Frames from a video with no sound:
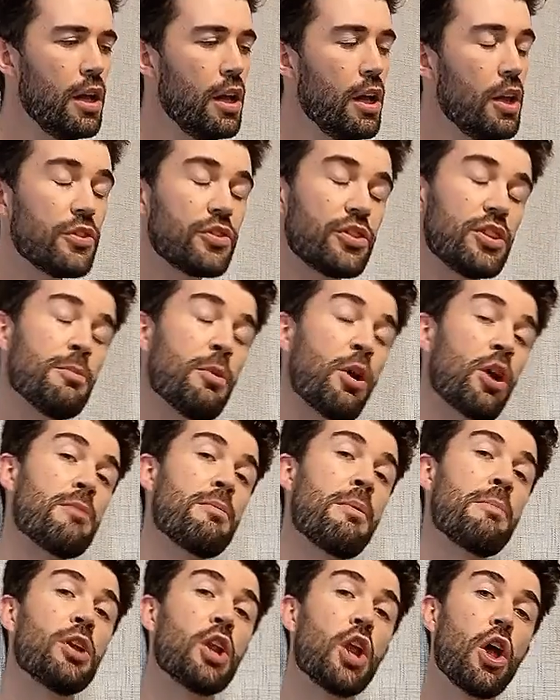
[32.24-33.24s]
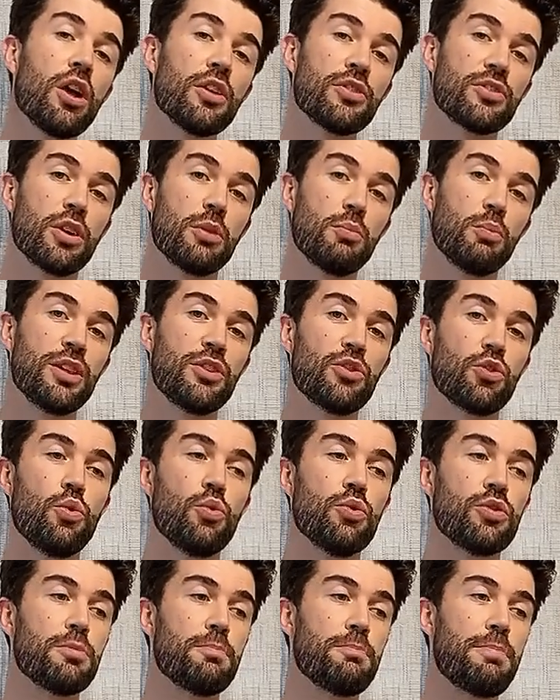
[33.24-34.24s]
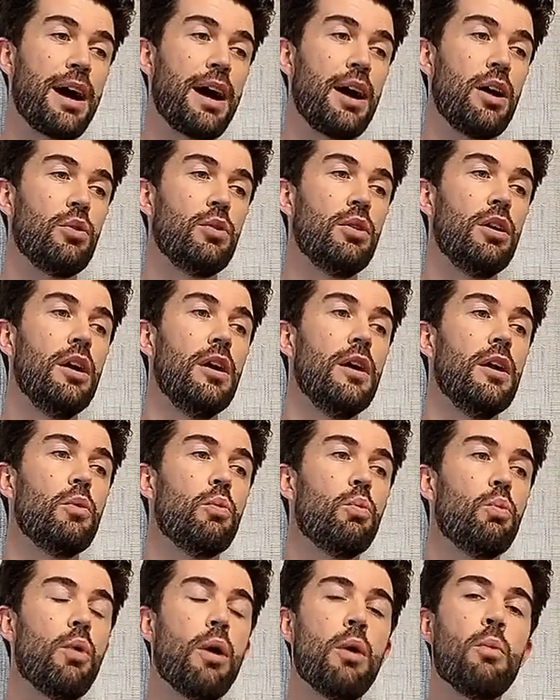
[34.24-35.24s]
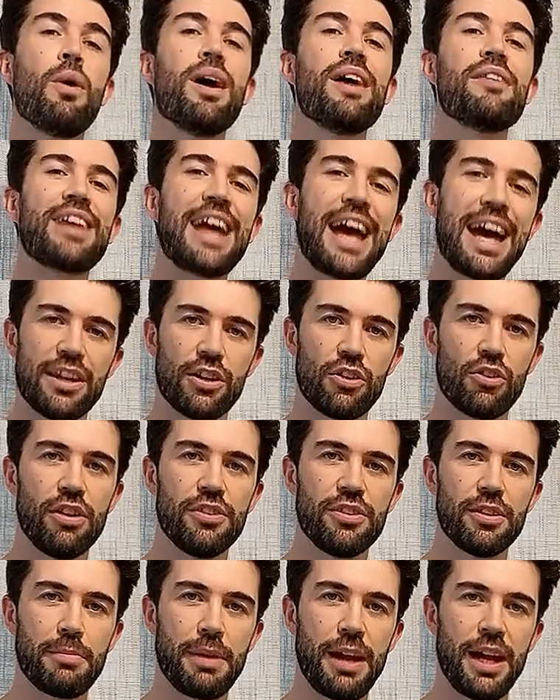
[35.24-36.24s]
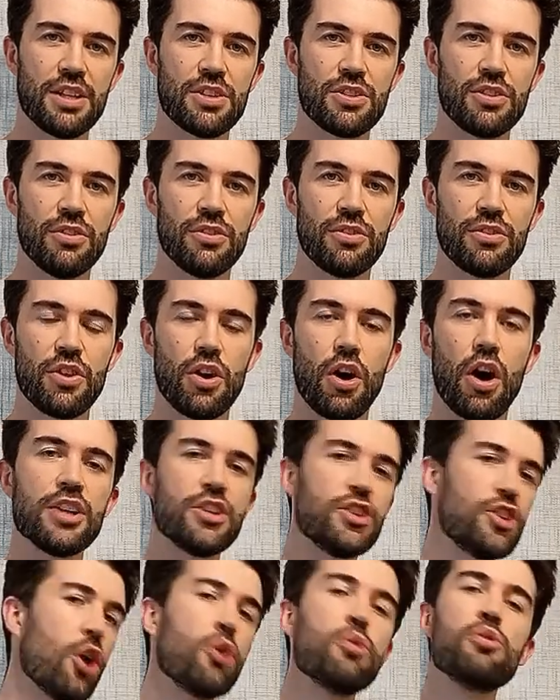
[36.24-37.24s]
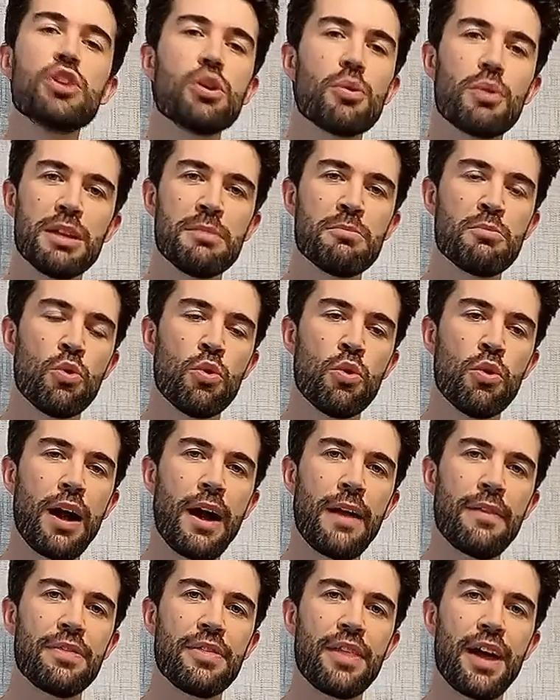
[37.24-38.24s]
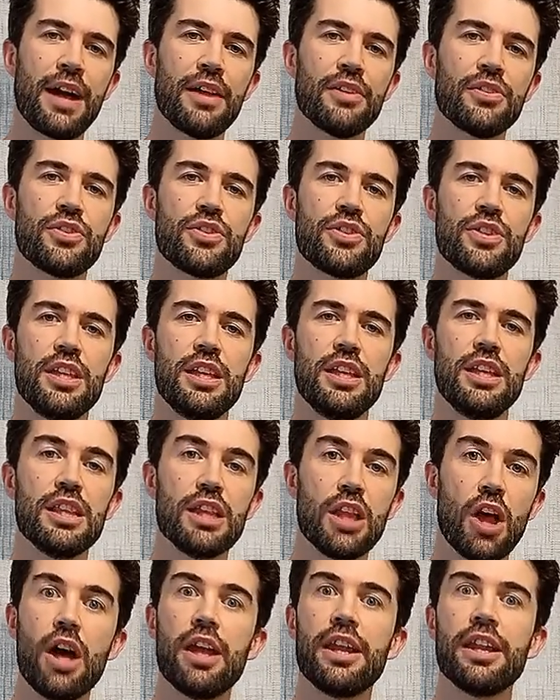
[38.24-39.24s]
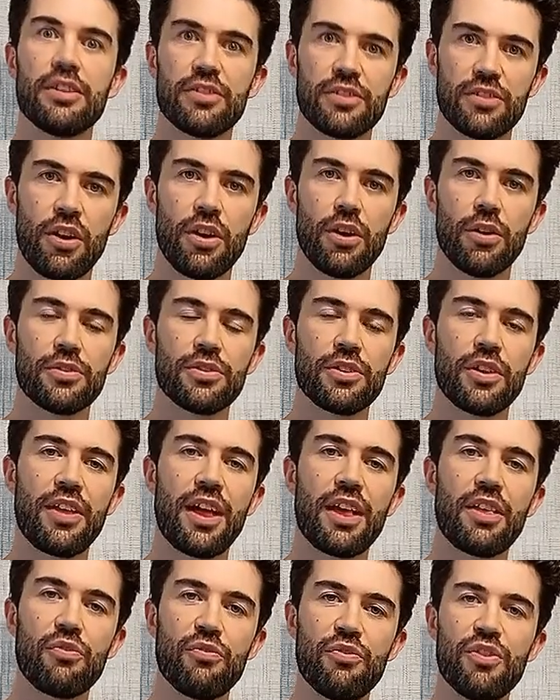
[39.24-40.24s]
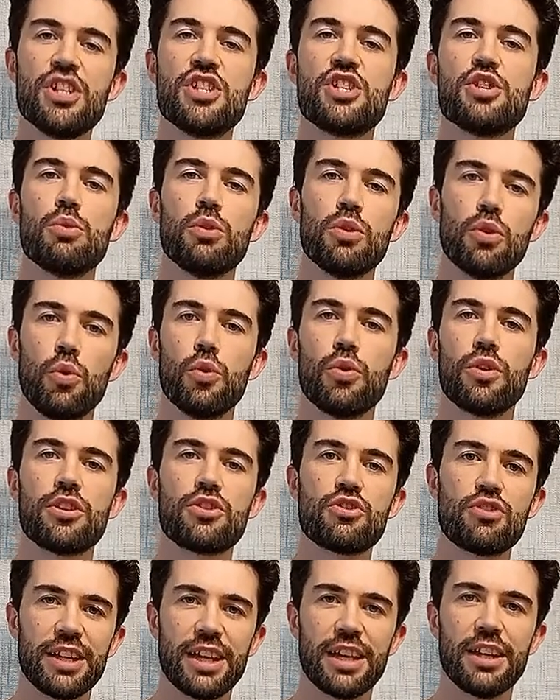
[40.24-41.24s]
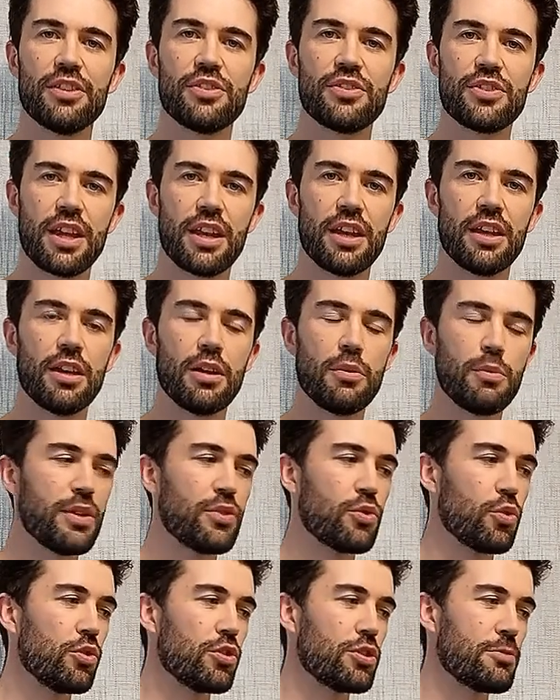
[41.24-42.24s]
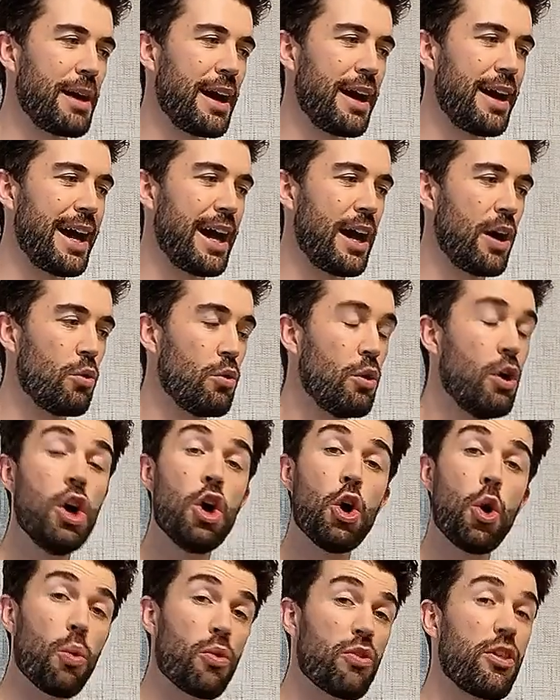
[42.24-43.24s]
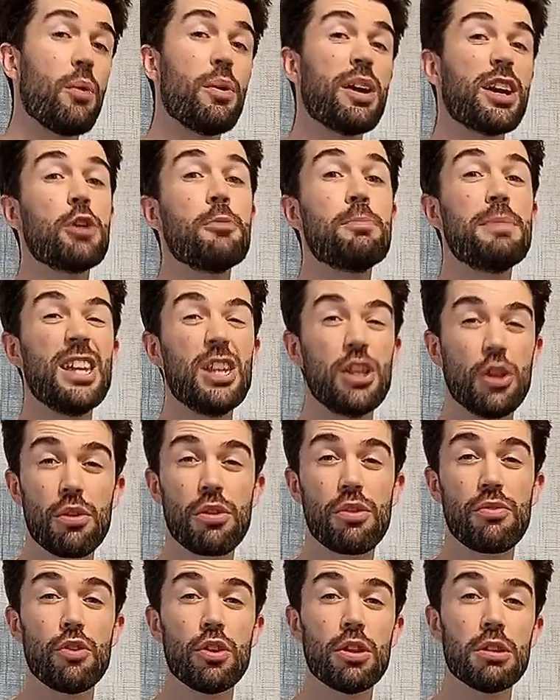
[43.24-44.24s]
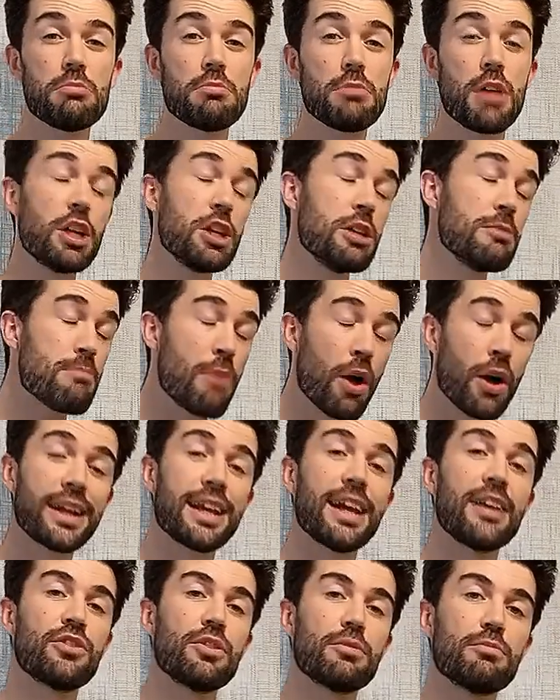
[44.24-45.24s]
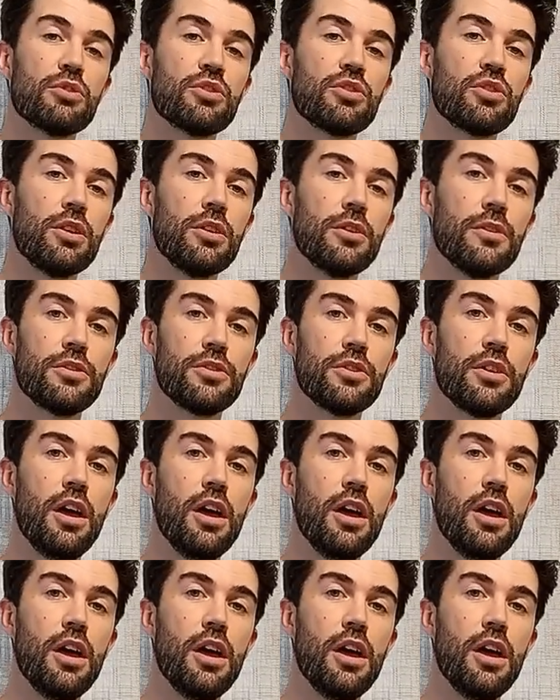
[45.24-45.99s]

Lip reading: So you might remember last time we talked about one way of categorizing patients that I don't do anymore, and that's the learning style. So that's visual, auditory, kinesthetic. We talked about how, although it can be useful and you might get some results,